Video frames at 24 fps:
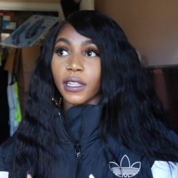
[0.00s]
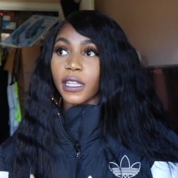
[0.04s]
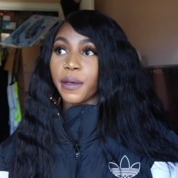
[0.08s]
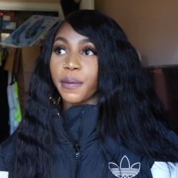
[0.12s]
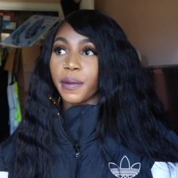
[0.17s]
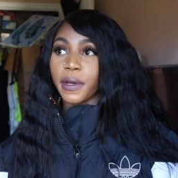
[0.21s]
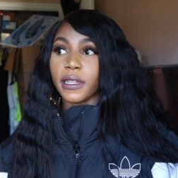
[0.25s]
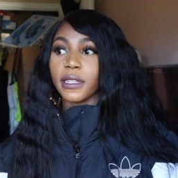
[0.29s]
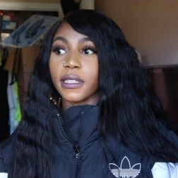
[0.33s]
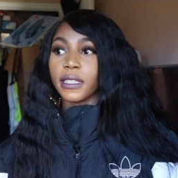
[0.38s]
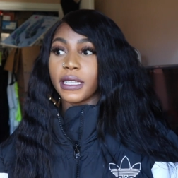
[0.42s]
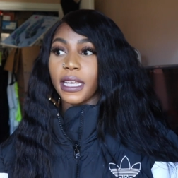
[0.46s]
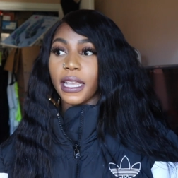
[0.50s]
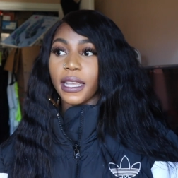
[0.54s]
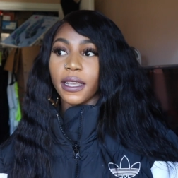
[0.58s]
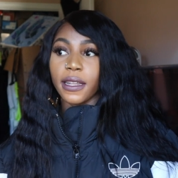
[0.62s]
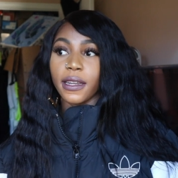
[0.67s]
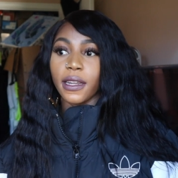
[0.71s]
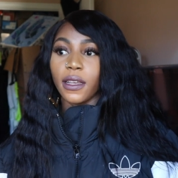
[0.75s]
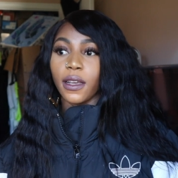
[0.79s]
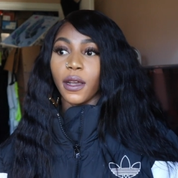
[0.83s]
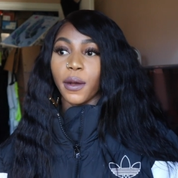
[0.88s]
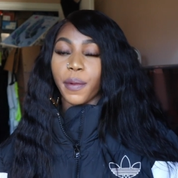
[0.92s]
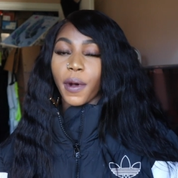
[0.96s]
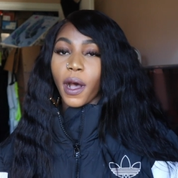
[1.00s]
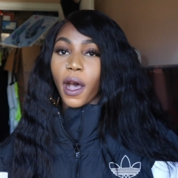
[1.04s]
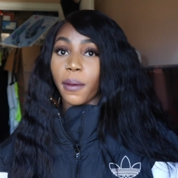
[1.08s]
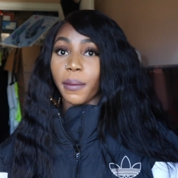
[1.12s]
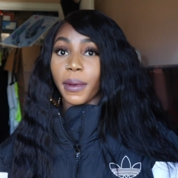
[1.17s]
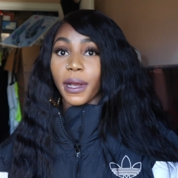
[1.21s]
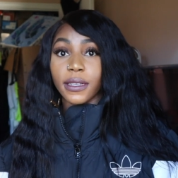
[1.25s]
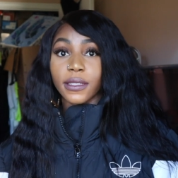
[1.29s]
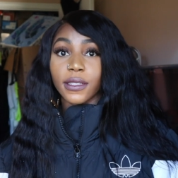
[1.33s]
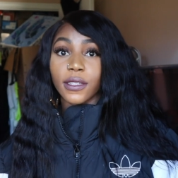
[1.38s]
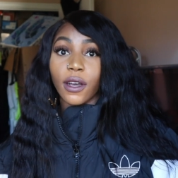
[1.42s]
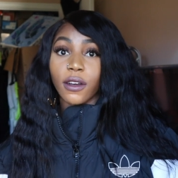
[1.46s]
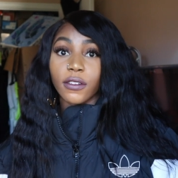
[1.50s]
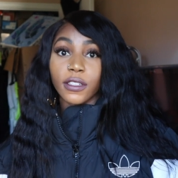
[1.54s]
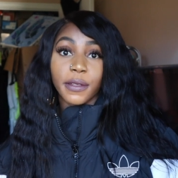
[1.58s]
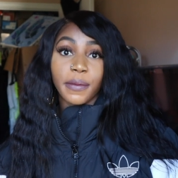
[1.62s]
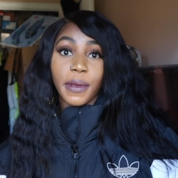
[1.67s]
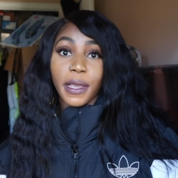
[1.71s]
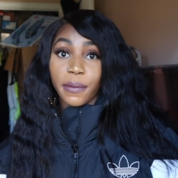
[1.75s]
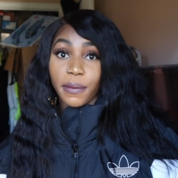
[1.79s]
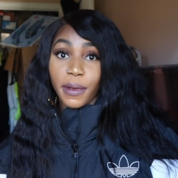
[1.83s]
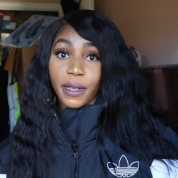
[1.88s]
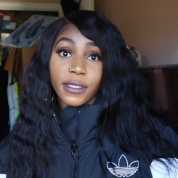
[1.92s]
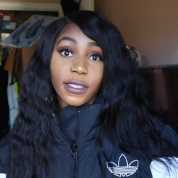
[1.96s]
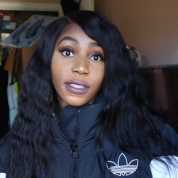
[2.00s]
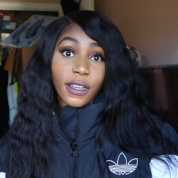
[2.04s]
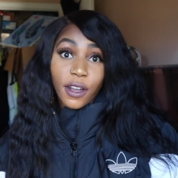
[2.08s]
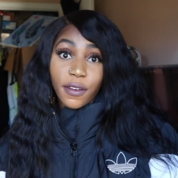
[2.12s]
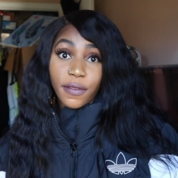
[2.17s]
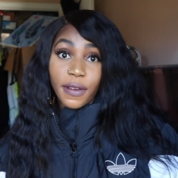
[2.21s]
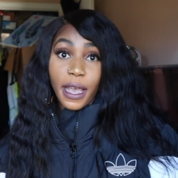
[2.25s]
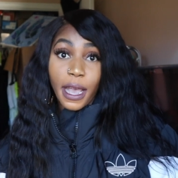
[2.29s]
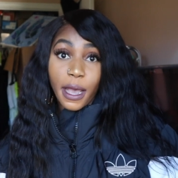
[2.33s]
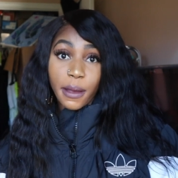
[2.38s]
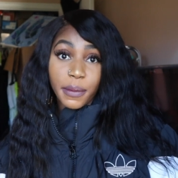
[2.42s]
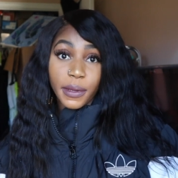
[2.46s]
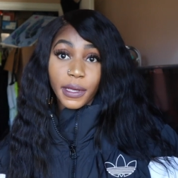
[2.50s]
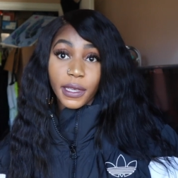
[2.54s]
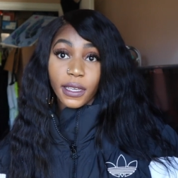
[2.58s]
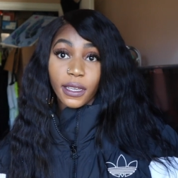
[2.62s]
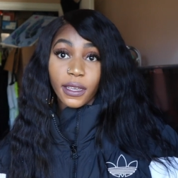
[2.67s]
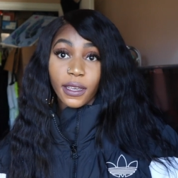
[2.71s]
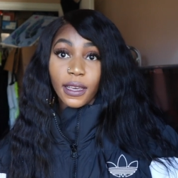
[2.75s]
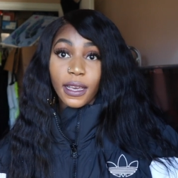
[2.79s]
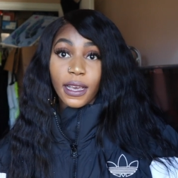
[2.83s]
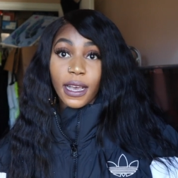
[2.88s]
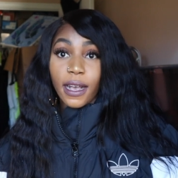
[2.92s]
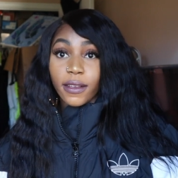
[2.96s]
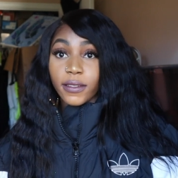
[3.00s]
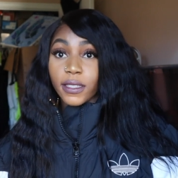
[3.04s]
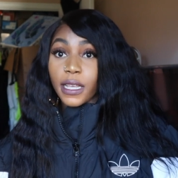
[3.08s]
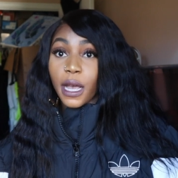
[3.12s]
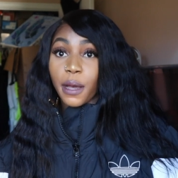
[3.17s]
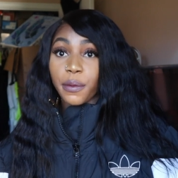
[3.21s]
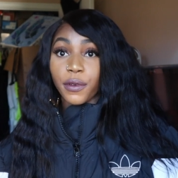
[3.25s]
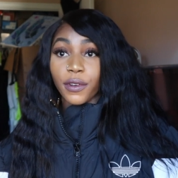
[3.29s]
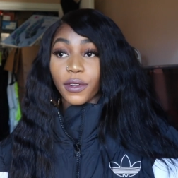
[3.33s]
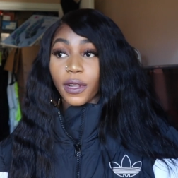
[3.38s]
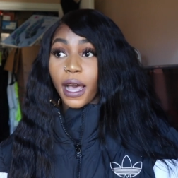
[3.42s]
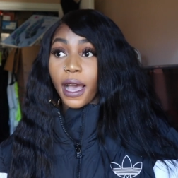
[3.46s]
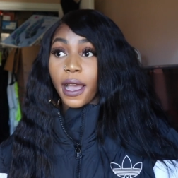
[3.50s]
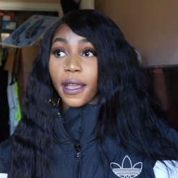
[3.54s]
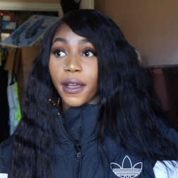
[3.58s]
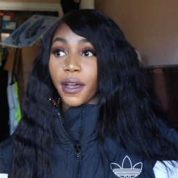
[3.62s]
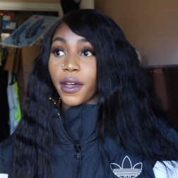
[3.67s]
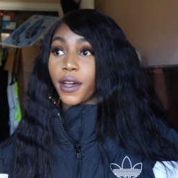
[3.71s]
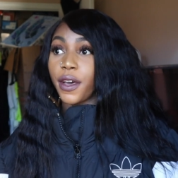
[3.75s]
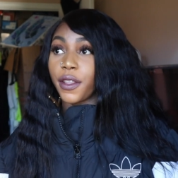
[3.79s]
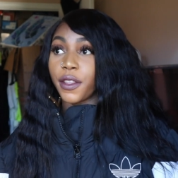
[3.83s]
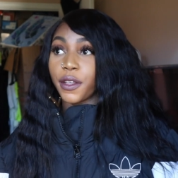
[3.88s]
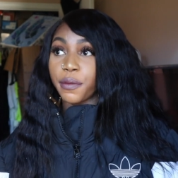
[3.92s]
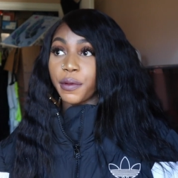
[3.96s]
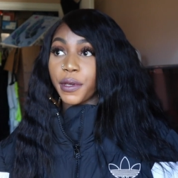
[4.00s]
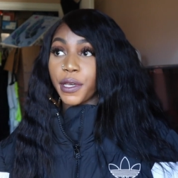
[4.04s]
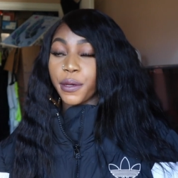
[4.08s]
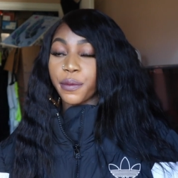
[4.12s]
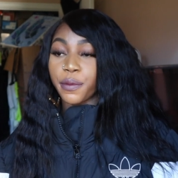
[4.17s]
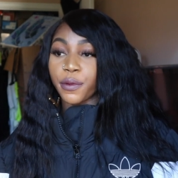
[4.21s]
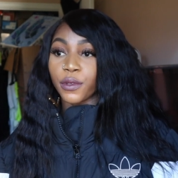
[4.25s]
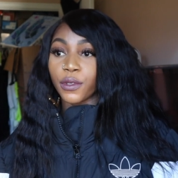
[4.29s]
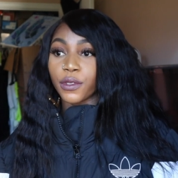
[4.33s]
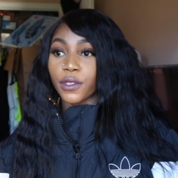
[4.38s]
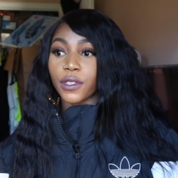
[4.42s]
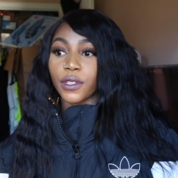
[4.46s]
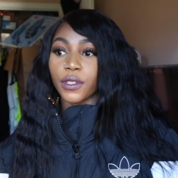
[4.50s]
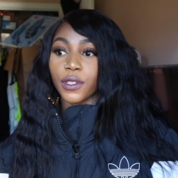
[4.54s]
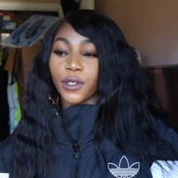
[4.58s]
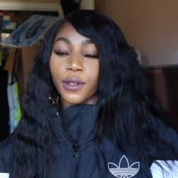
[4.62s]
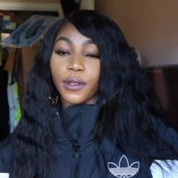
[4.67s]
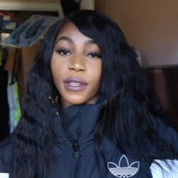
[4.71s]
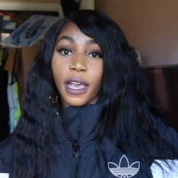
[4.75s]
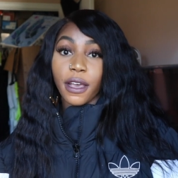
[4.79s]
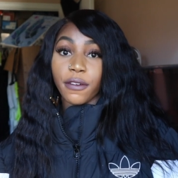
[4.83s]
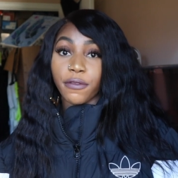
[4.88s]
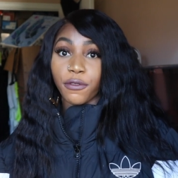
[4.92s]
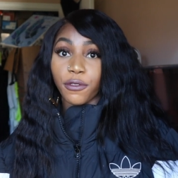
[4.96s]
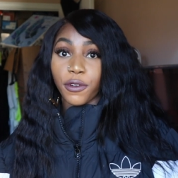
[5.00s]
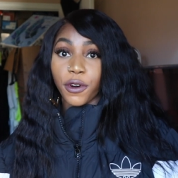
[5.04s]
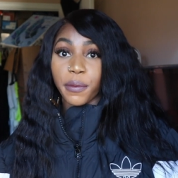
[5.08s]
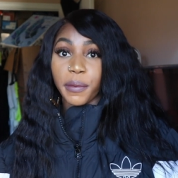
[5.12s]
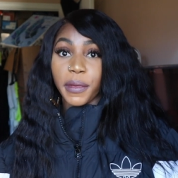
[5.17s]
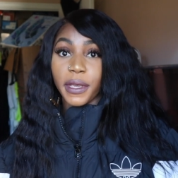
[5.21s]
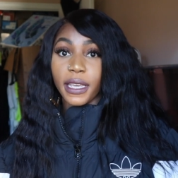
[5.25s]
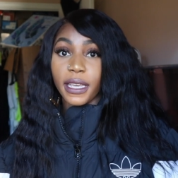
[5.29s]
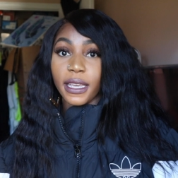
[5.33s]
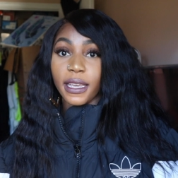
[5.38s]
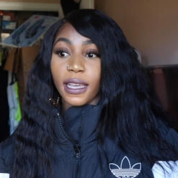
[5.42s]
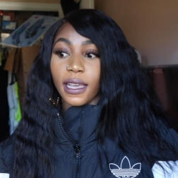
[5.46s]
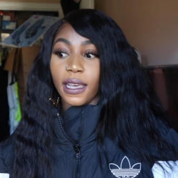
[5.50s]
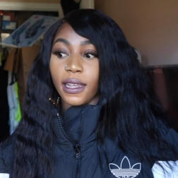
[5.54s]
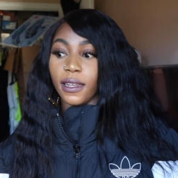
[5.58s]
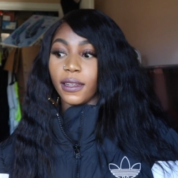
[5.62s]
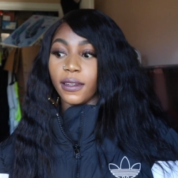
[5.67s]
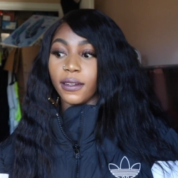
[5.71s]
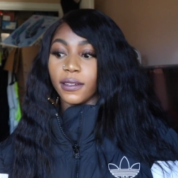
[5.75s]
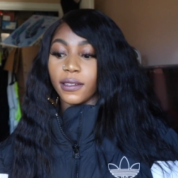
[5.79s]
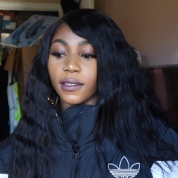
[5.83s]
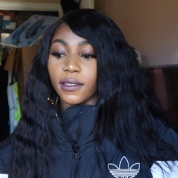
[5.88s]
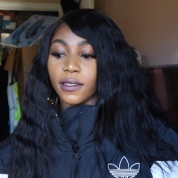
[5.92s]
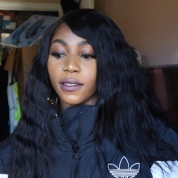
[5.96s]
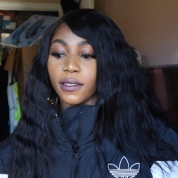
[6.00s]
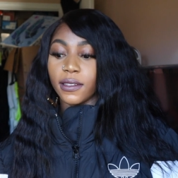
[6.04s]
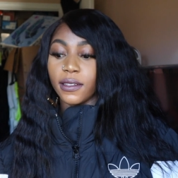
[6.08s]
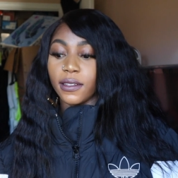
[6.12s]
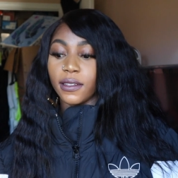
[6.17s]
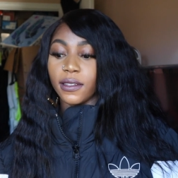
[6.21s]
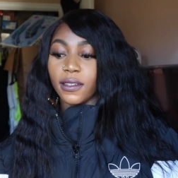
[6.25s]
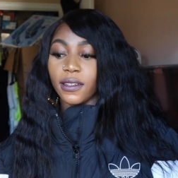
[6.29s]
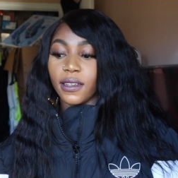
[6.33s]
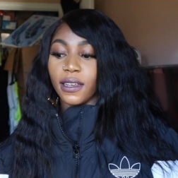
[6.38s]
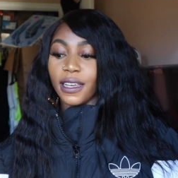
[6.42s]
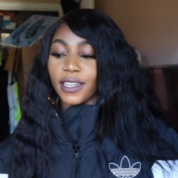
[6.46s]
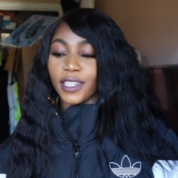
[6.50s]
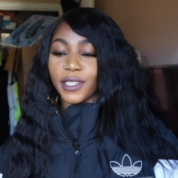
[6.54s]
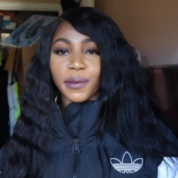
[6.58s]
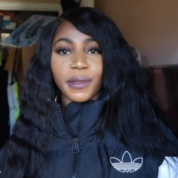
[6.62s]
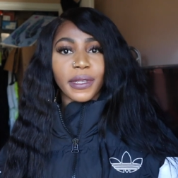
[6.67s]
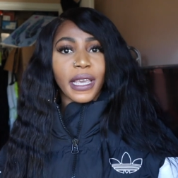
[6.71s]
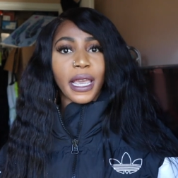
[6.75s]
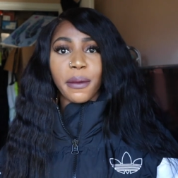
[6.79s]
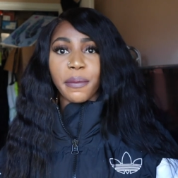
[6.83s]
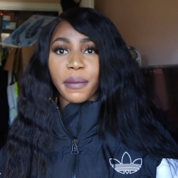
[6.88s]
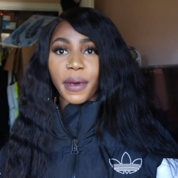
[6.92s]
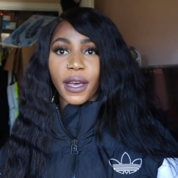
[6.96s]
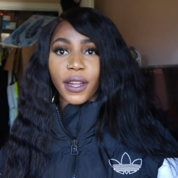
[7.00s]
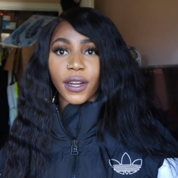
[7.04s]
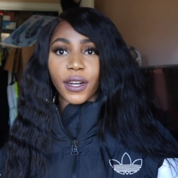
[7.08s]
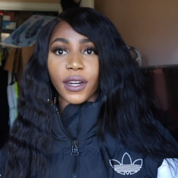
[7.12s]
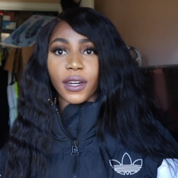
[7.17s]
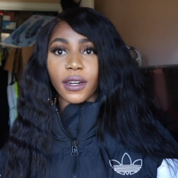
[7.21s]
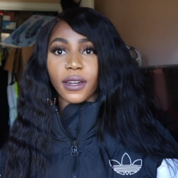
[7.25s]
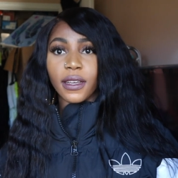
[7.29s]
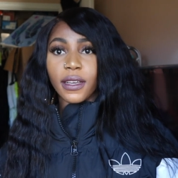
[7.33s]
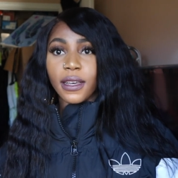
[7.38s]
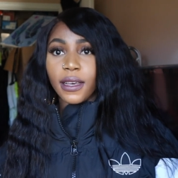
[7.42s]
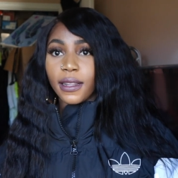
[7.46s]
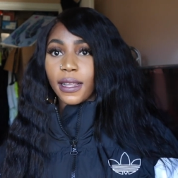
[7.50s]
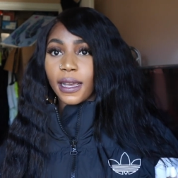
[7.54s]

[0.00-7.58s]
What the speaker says: really been taking it upon myself to make myself happy. I stopped relying on other people to do that for me, and it just became better.